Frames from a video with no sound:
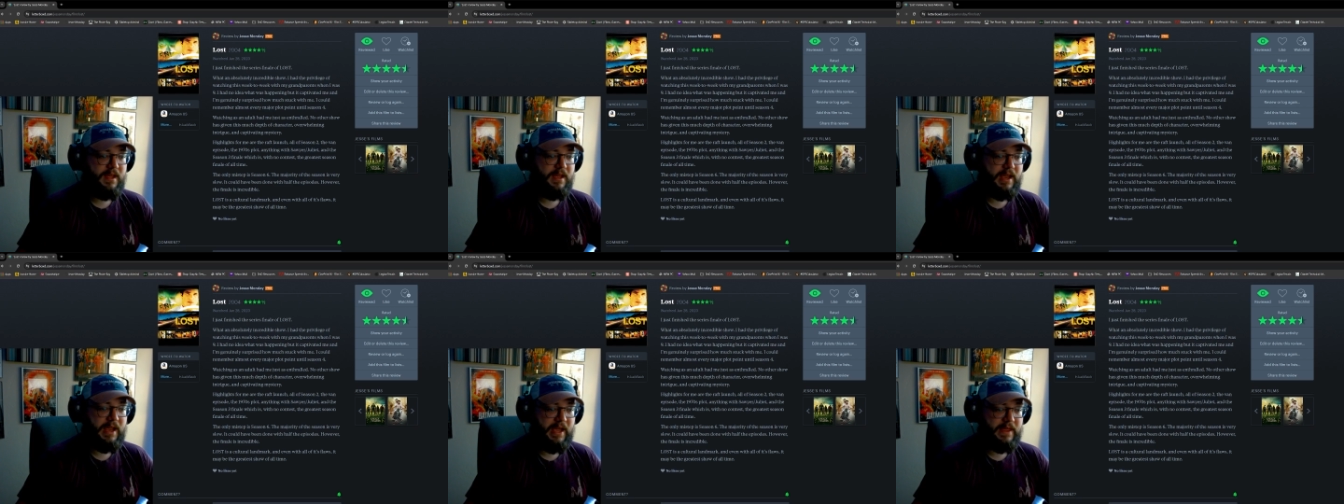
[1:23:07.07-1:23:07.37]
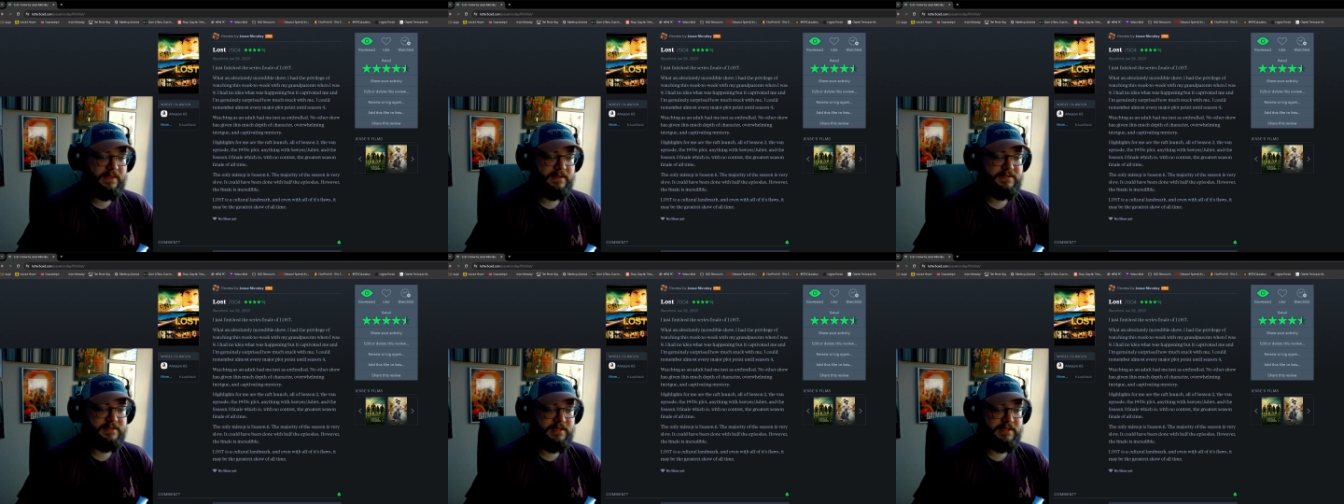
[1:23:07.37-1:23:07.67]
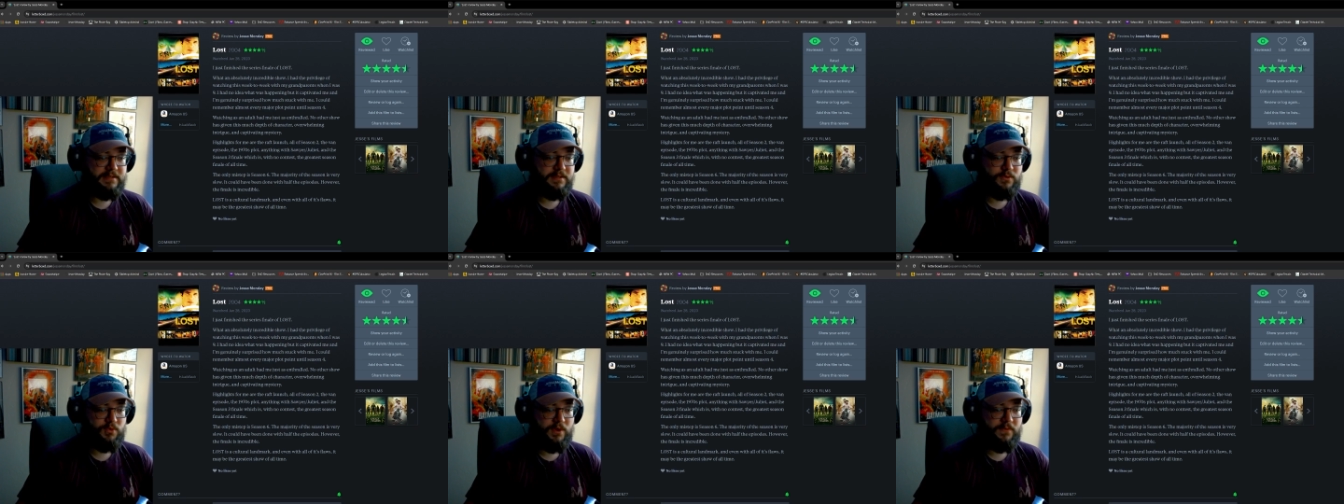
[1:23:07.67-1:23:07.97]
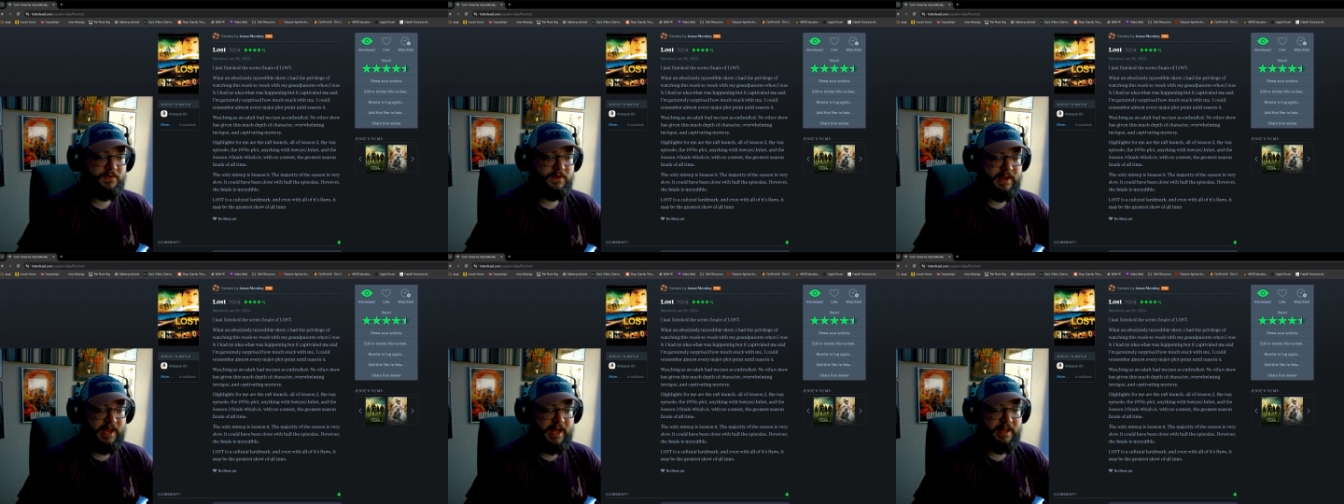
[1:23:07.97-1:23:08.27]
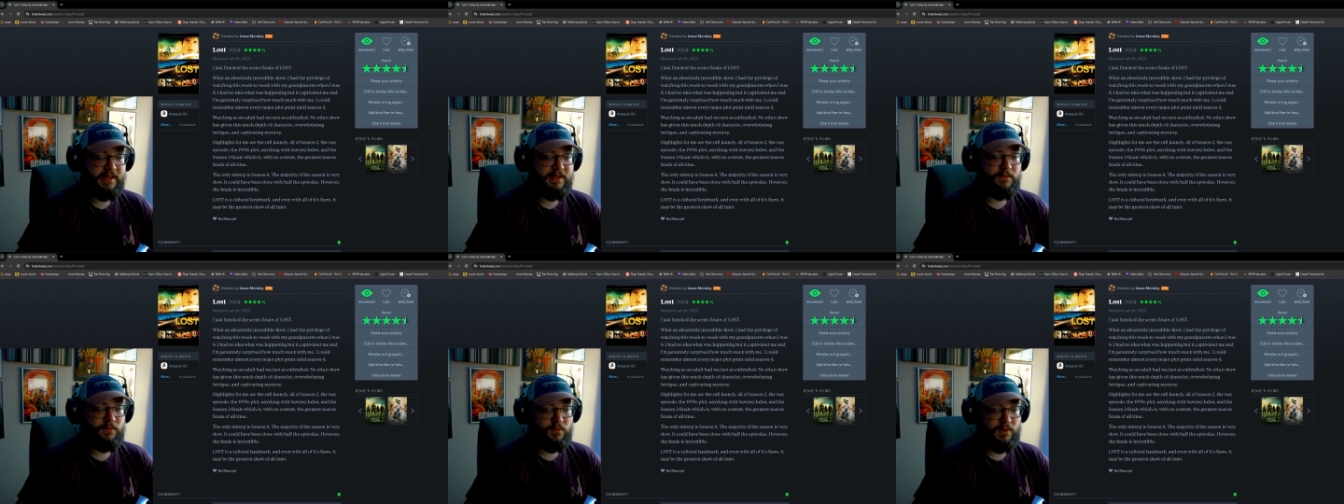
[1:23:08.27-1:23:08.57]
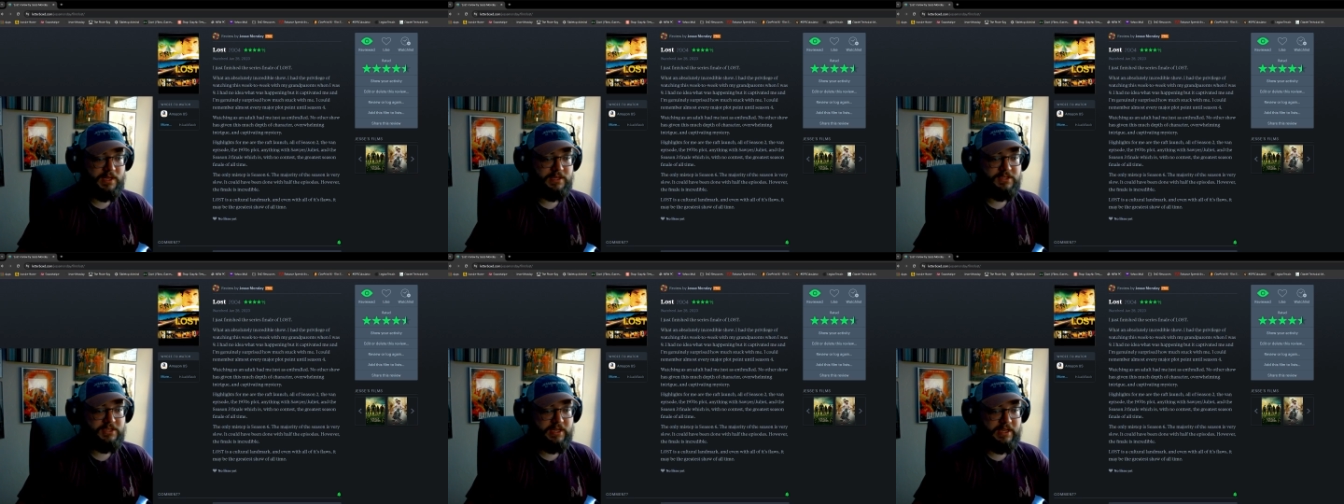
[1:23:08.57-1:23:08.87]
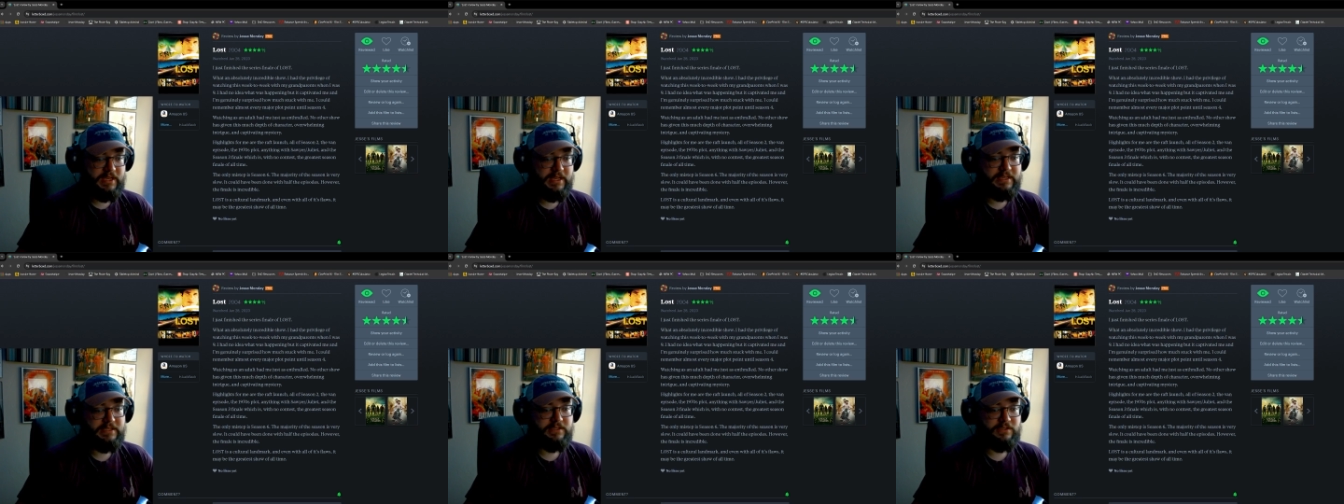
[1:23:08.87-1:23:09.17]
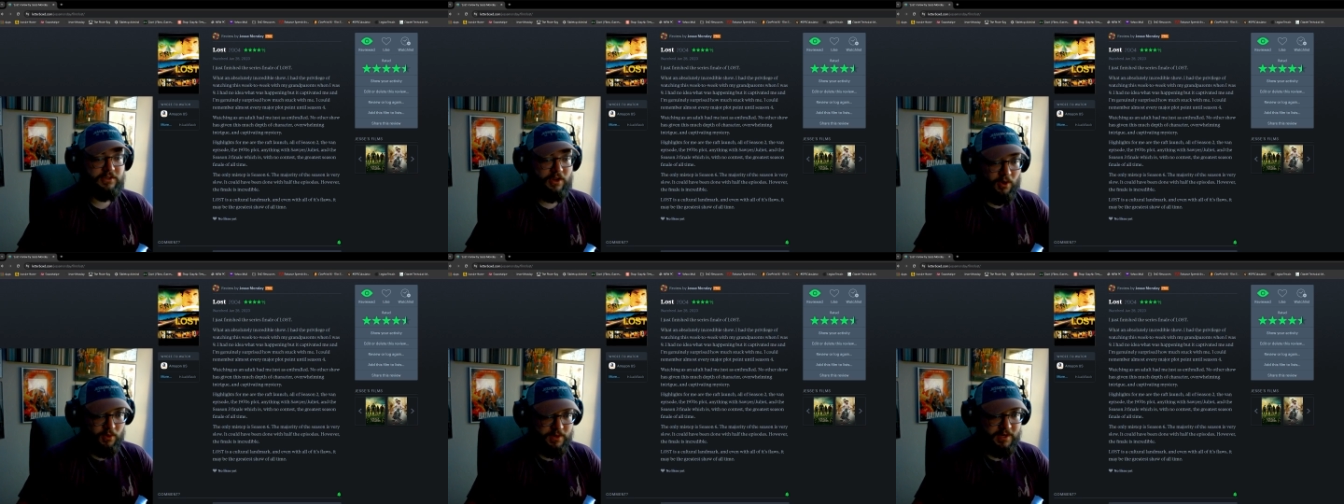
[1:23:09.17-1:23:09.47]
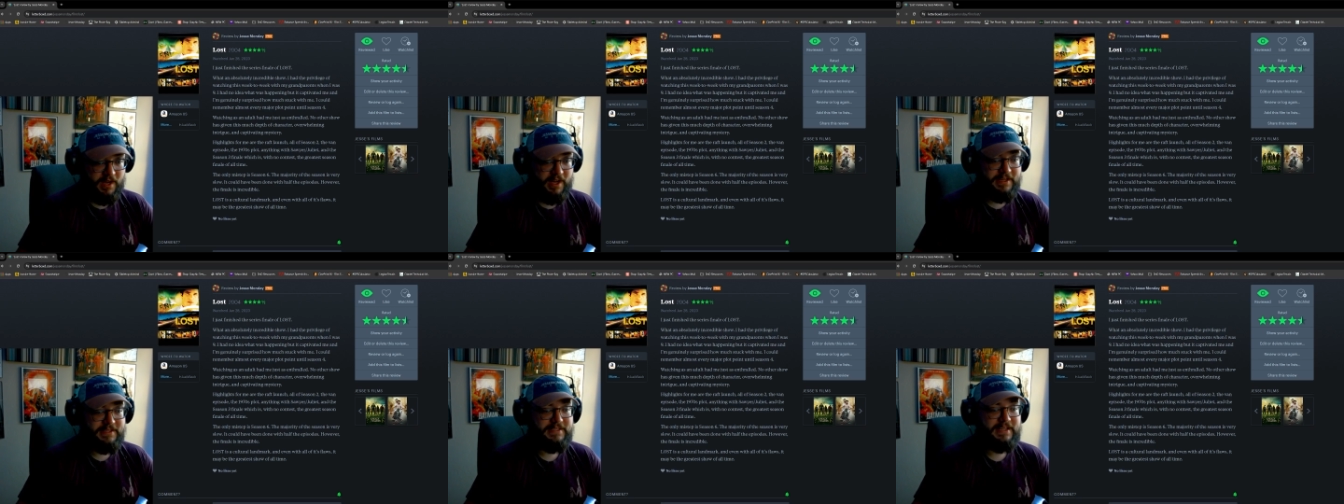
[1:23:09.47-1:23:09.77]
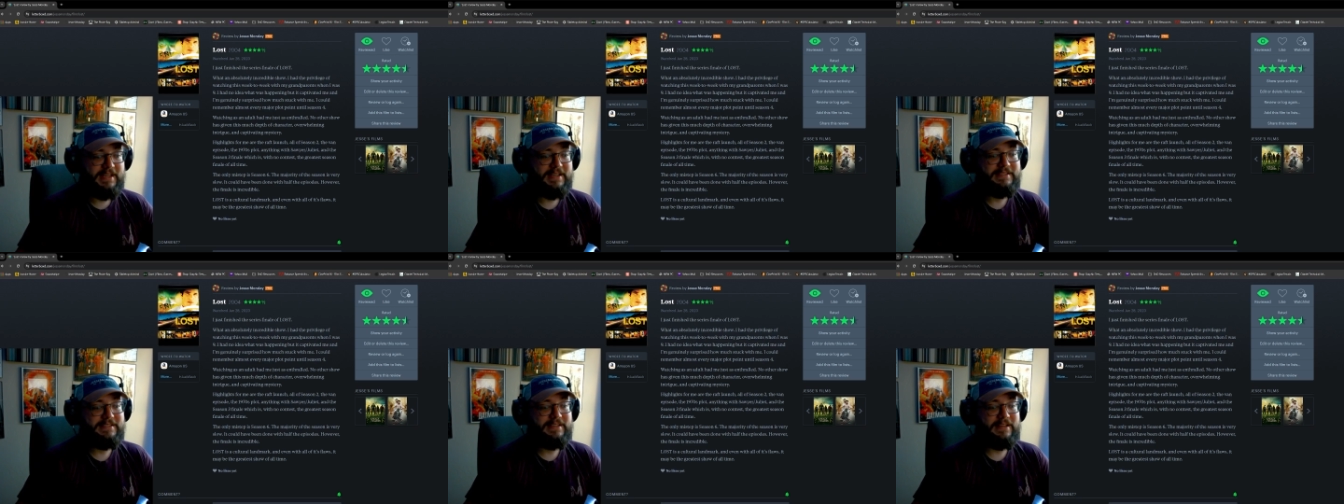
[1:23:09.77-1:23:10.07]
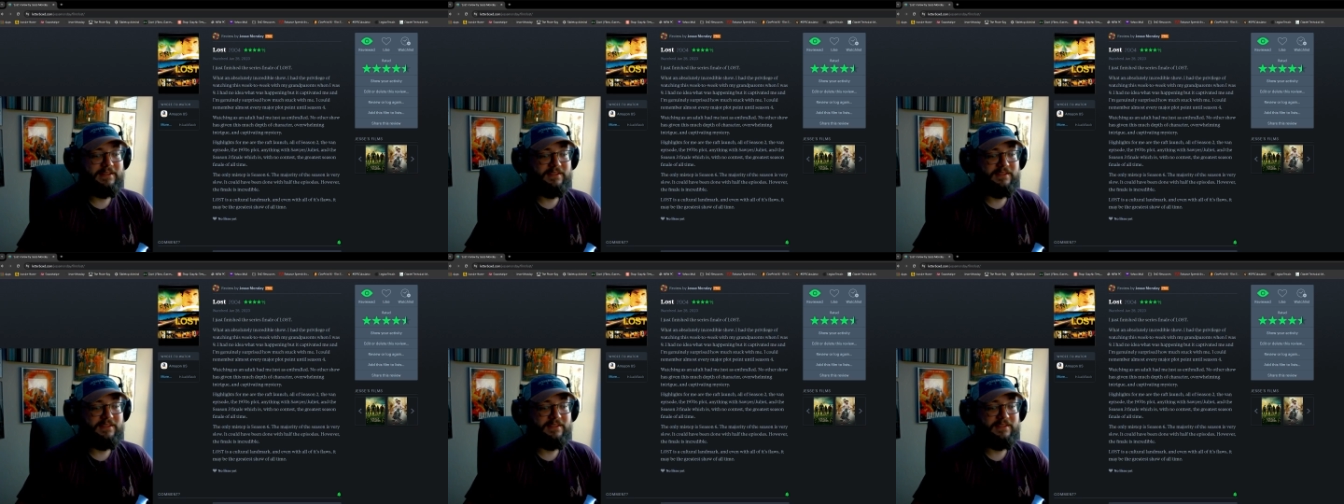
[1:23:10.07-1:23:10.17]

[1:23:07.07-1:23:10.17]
and the season 3 finale, which is no contest,